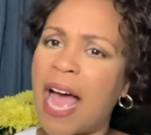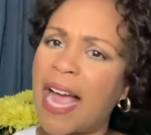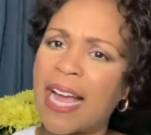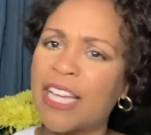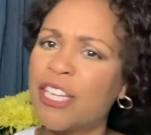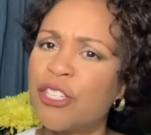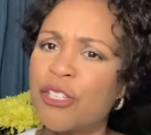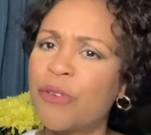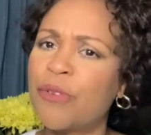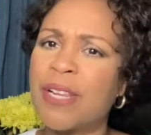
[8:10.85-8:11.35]
I
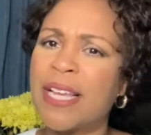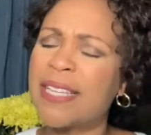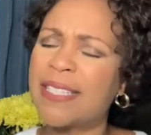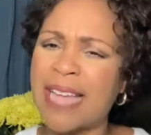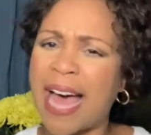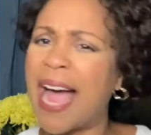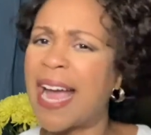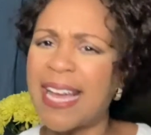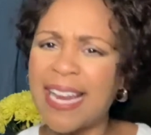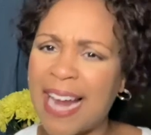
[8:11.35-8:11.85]
can do this.
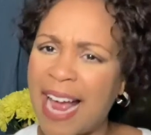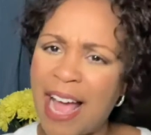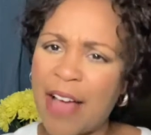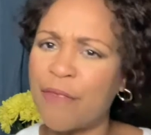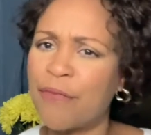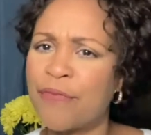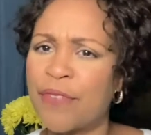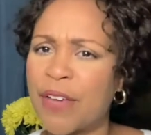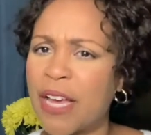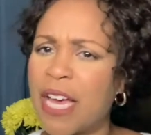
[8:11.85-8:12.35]
I can
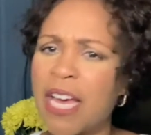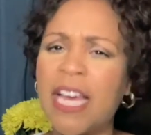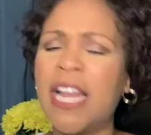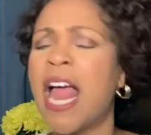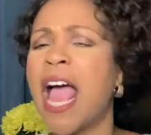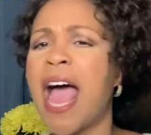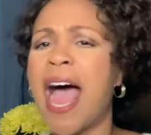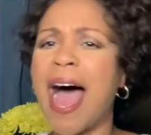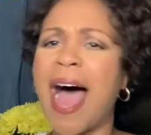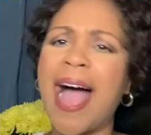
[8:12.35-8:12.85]
have
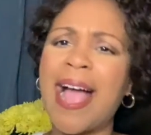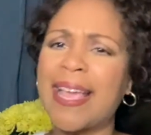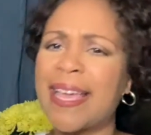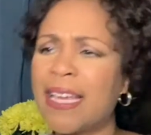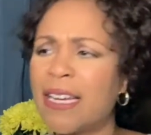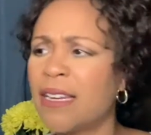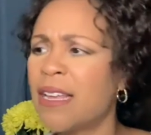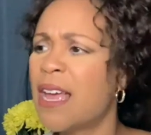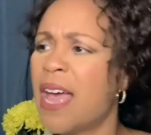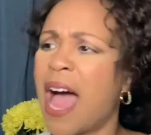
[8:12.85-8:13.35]

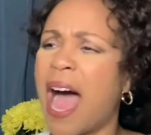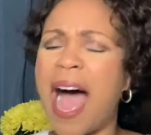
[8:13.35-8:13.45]
fun.